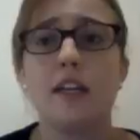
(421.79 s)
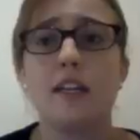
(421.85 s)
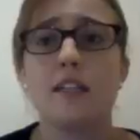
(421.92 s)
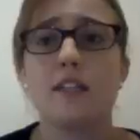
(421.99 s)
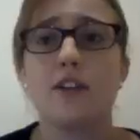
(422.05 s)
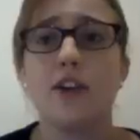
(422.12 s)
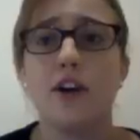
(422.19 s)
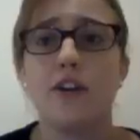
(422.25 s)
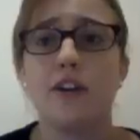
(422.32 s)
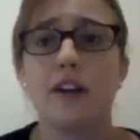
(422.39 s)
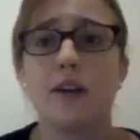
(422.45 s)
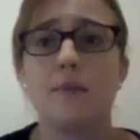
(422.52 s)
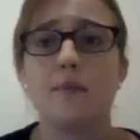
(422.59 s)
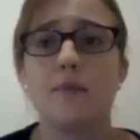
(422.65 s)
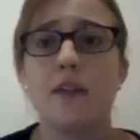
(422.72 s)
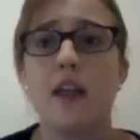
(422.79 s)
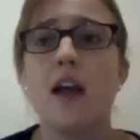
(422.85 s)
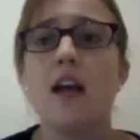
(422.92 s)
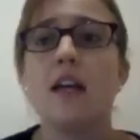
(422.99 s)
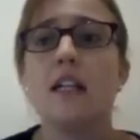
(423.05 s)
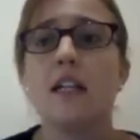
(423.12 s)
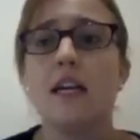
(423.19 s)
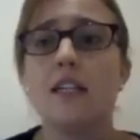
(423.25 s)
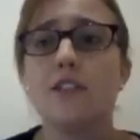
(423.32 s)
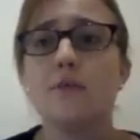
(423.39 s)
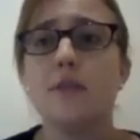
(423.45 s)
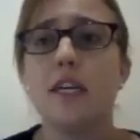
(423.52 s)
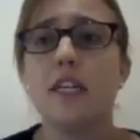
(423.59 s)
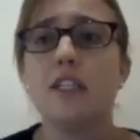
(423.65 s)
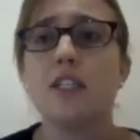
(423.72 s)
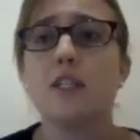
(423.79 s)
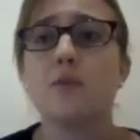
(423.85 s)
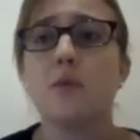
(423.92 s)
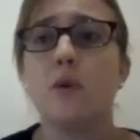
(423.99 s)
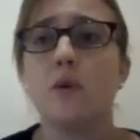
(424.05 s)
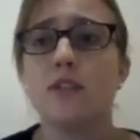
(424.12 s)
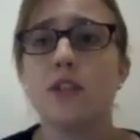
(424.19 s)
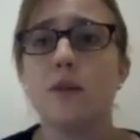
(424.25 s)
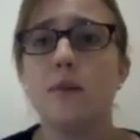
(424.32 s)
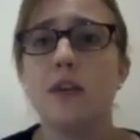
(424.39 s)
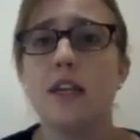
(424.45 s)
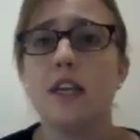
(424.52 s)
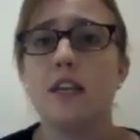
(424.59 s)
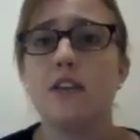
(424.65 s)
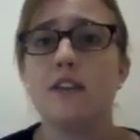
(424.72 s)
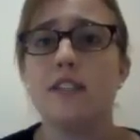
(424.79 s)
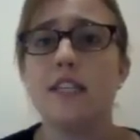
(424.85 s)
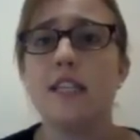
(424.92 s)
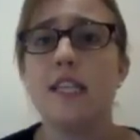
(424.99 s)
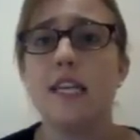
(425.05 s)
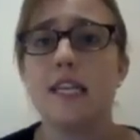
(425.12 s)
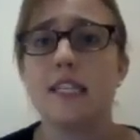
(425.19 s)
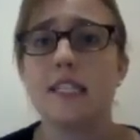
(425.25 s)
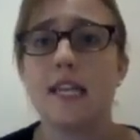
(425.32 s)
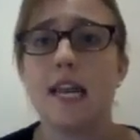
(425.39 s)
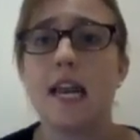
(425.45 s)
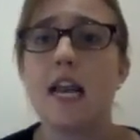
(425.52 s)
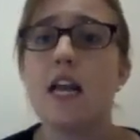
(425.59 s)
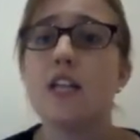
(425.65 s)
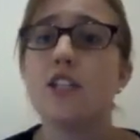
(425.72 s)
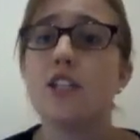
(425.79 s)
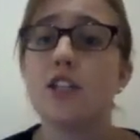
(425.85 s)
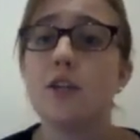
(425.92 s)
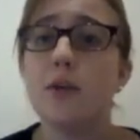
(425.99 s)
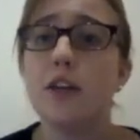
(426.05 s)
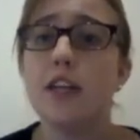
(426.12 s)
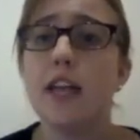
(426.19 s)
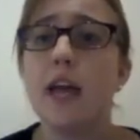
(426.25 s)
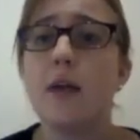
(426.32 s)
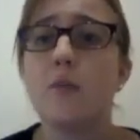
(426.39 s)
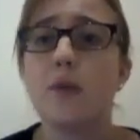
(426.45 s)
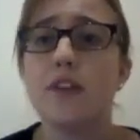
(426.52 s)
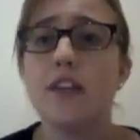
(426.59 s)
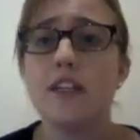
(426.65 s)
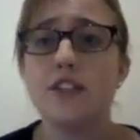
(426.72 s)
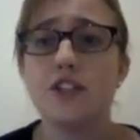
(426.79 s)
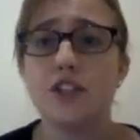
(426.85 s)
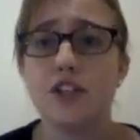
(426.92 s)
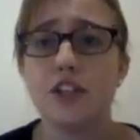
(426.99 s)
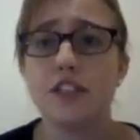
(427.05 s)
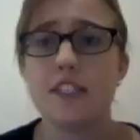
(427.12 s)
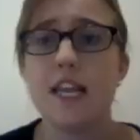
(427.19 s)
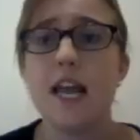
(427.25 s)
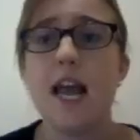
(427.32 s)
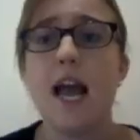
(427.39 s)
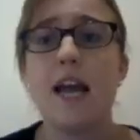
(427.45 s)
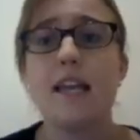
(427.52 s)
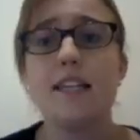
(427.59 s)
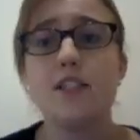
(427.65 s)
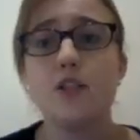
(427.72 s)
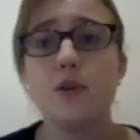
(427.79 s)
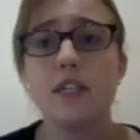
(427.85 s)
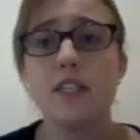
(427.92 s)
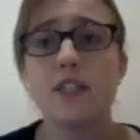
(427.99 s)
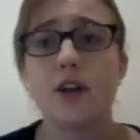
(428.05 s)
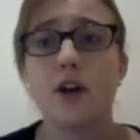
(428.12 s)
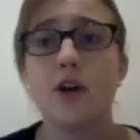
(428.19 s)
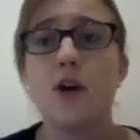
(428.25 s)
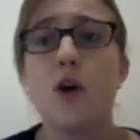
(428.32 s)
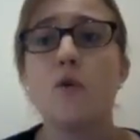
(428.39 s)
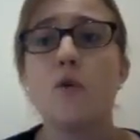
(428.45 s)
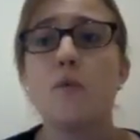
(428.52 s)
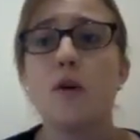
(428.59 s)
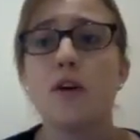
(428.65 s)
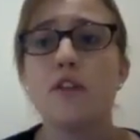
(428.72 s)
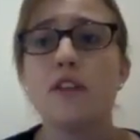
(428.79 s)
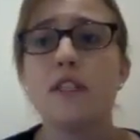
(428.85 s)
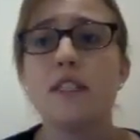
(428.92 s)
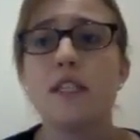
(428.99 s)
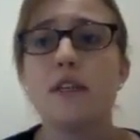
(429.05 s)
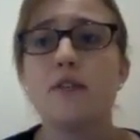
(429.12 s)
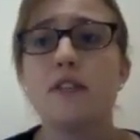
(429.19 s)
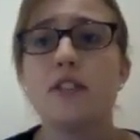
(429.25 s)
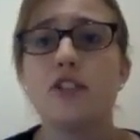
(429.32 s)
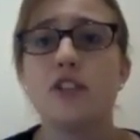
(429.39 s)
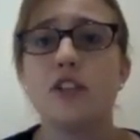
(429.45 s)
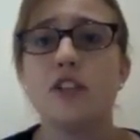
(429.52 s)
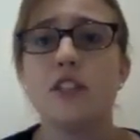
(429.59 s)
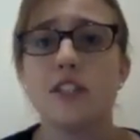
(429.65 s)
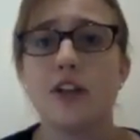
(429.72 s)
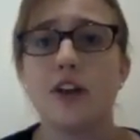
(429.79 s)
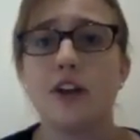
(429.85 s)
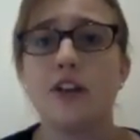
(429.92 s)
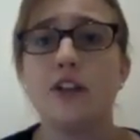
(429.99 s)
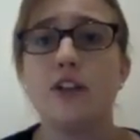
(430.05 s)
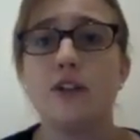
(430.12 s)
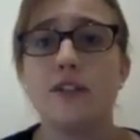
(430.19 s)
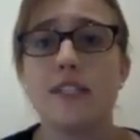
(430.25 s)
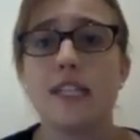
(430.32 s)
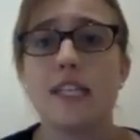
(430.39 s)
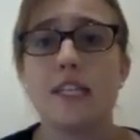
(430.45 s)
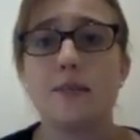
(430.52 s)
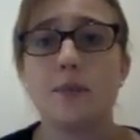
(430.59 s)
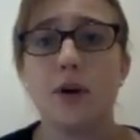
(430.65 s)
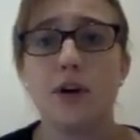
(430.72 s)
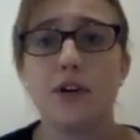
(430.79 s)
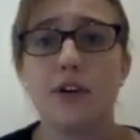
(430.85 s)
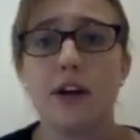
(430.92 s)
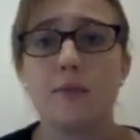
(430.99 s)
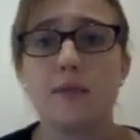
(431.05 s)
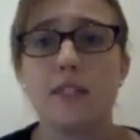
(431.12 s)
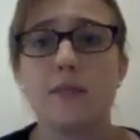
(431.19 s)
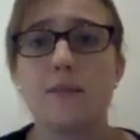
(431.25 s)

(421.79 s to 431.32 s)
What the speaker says: is occurring. Classroom teachers will also begin using the internet to communicate with their students, and in doing so will model the skills students learn using these programs.